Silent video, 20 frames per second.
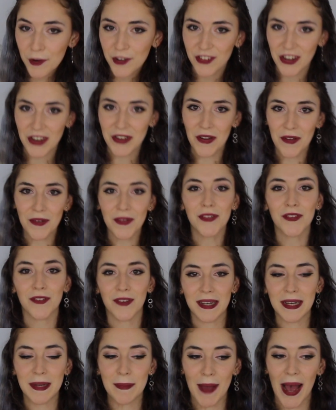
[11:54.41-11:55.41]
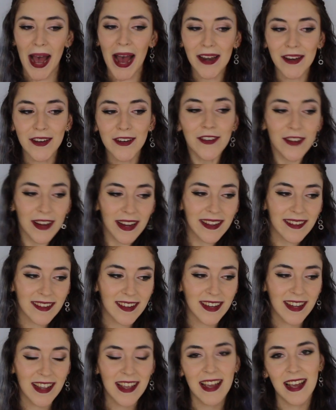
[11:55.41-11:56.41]
which I know is really bad and
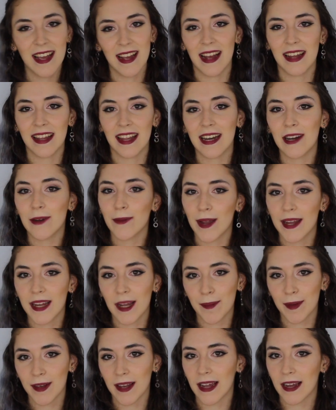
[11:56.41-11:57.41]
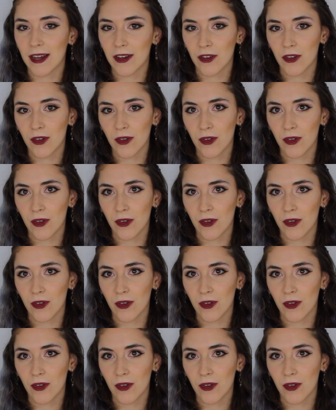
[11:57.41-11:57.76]
crazy. And then I'd wake up at like